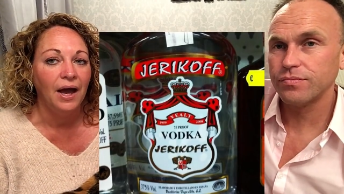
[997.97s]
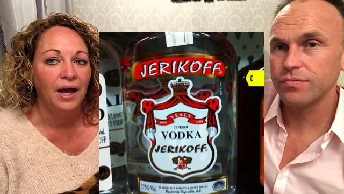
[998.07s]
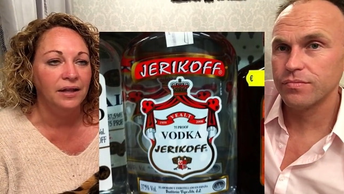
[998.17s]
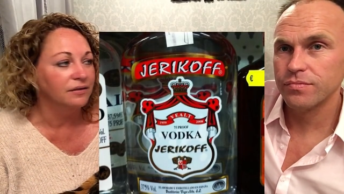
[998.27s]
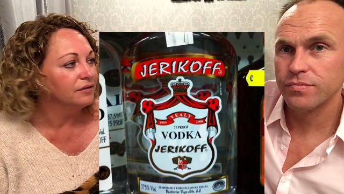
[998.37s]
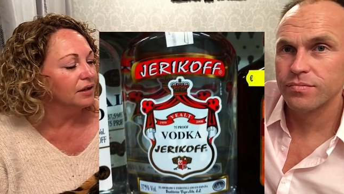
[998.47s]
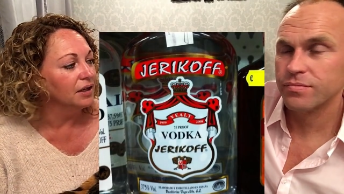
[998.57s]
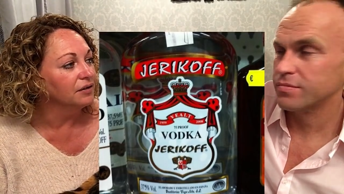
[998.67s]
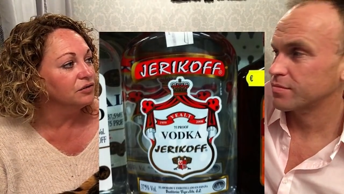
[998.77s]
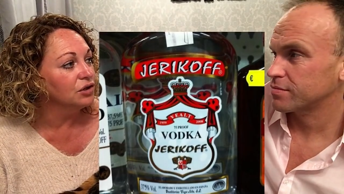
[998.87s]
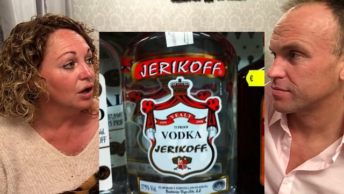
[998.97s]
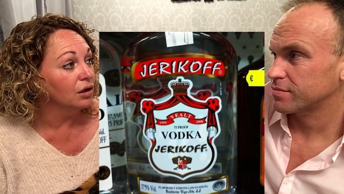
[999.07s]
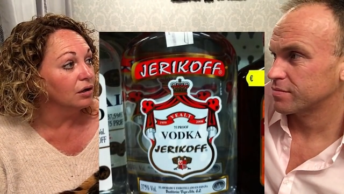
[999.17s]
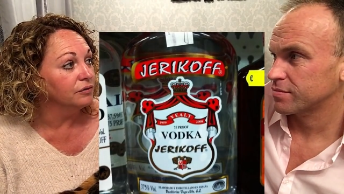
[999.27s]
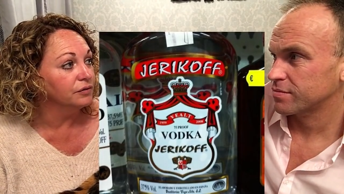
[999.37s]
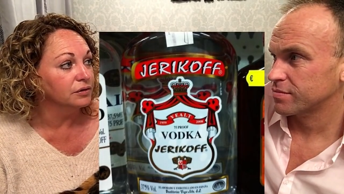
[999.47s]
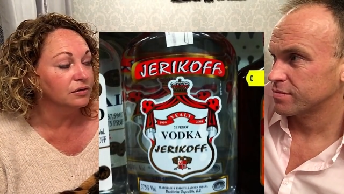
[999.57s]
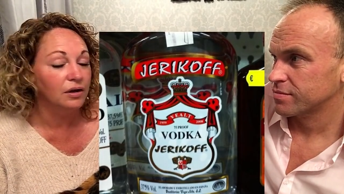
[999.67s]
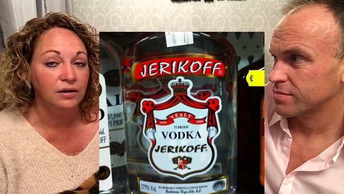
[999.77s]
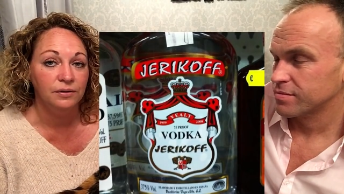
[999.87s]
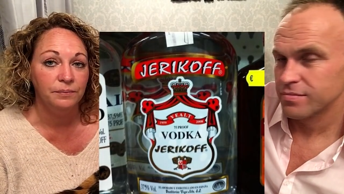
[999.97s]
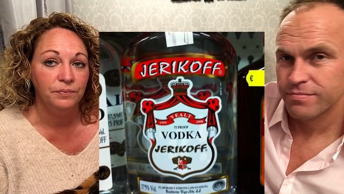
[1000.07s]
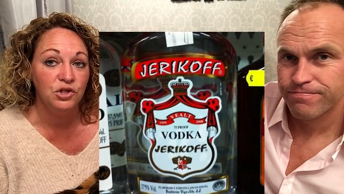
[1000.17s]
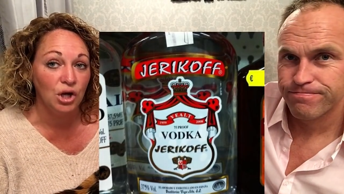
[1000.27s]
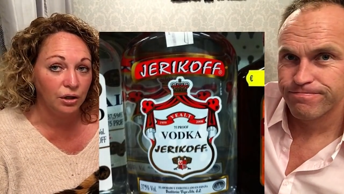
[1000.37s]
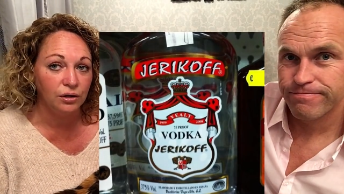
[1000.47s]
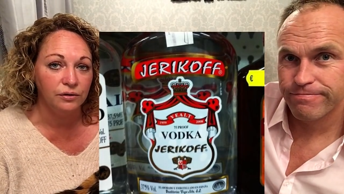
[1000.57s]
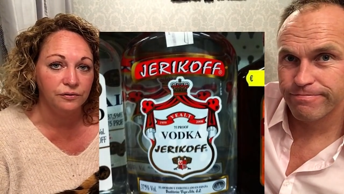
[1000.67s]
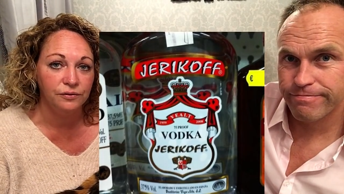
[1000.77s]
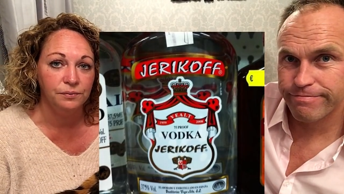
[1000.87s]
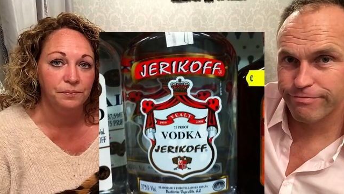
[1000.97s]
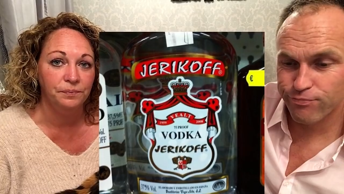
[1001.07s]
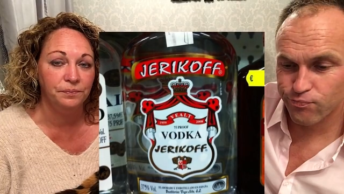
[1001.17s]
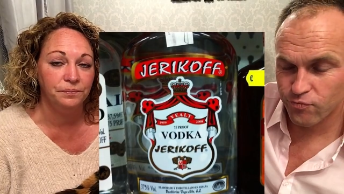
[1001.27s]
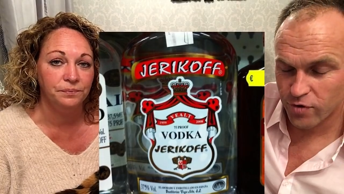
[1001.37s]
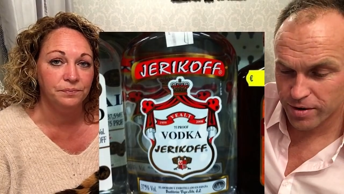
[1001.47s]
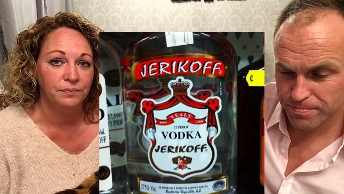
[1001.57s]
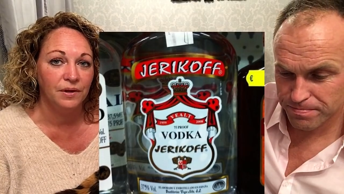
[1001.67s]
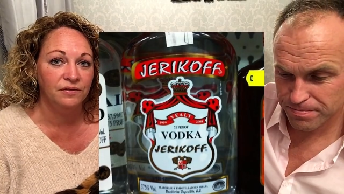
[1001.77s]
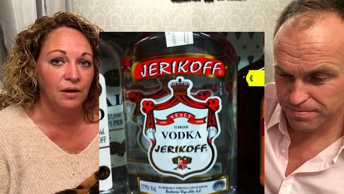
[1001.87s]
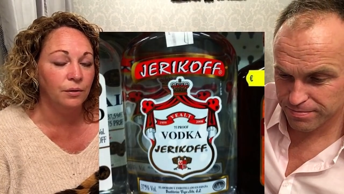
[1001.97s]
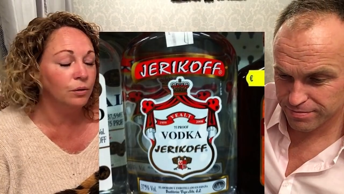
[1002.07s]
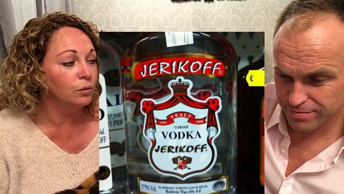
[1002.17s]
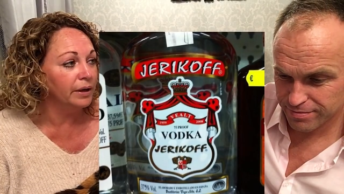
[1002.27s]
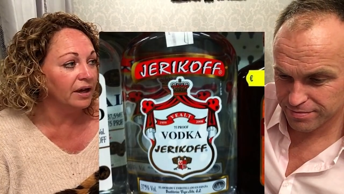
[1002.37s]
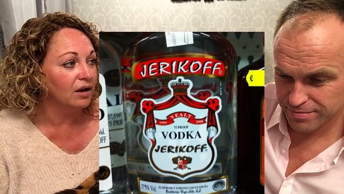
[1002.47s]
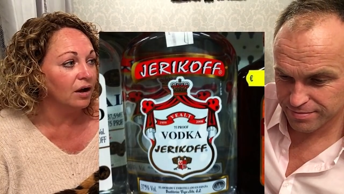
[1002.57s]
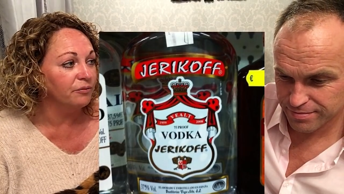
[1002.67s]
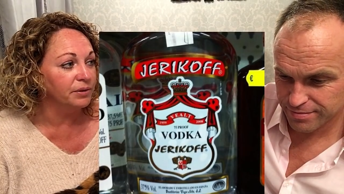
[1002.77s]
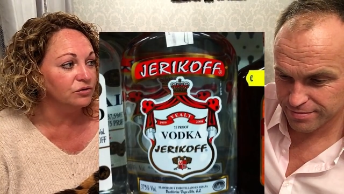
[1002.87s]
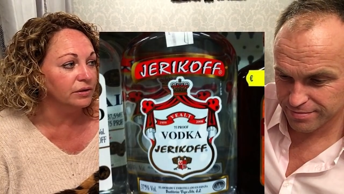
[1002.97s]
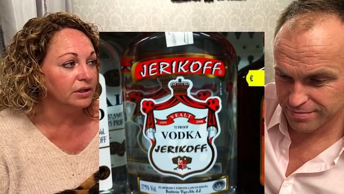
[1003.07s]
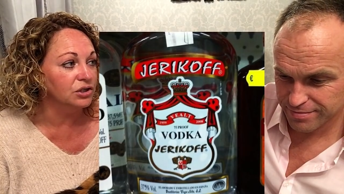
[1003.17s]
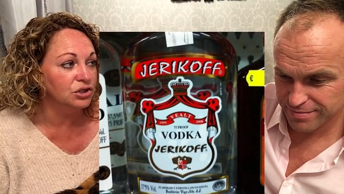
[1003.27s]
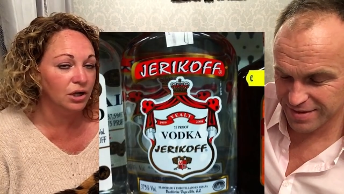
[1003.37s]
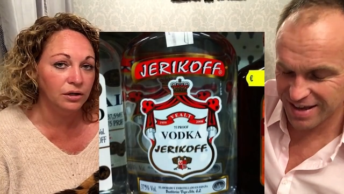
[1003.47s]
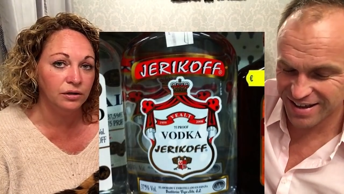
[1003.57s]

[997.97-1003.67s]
Speaker 1: and it's jerk off vodka. Jerk off. Right. So all week I've been drinking jerk